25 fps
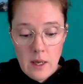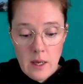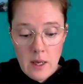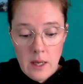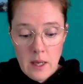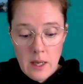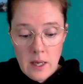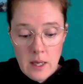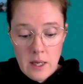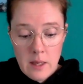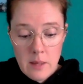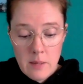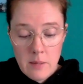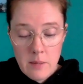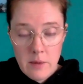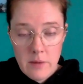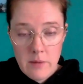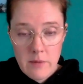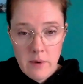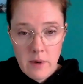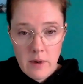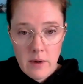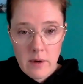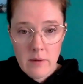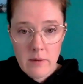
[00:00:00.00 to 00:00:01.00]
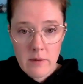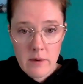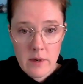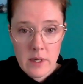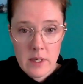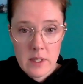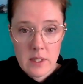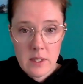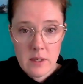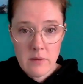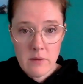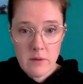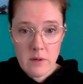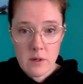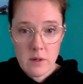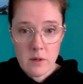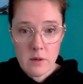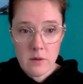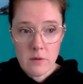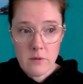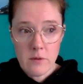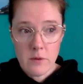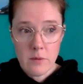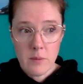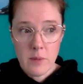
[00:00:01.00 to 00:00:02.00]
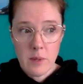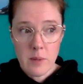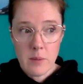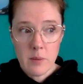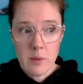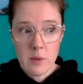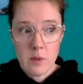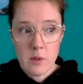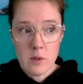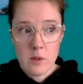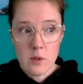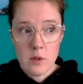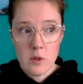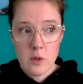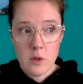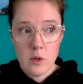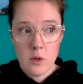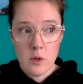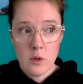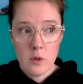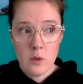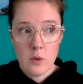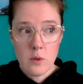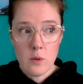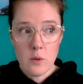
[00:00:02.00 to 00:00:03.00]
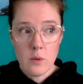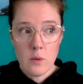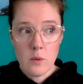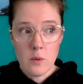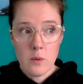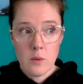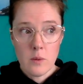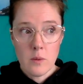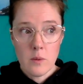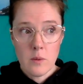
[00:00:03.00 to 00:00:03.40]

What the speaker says: it can be very, very difficult for people to,